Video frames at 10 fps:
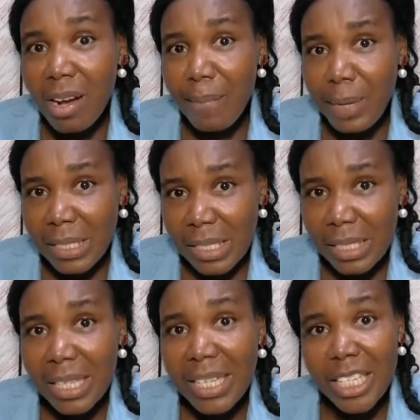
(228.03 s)

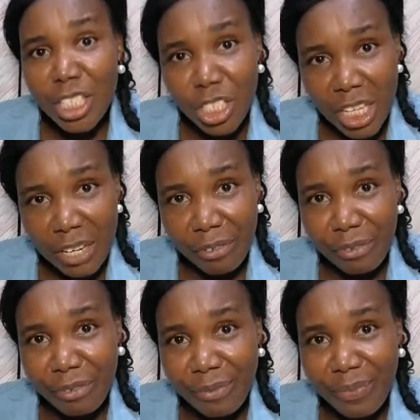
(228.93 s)

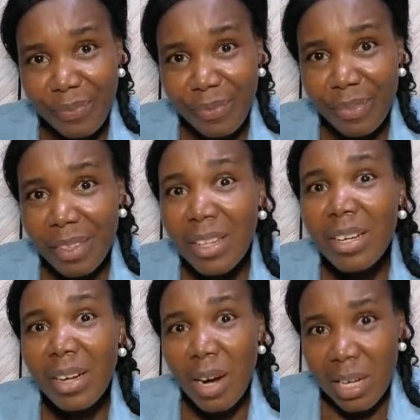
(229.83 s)
Commander-in-chief.
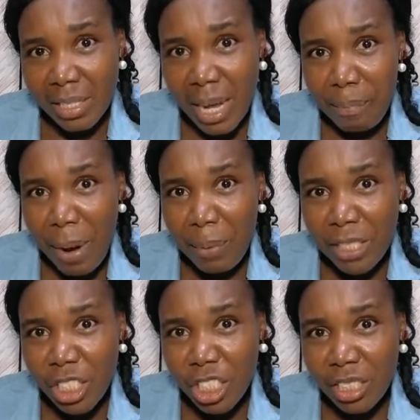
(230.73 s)
Is there a
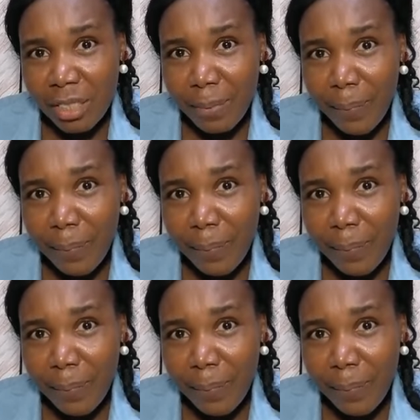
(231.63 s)
preposition?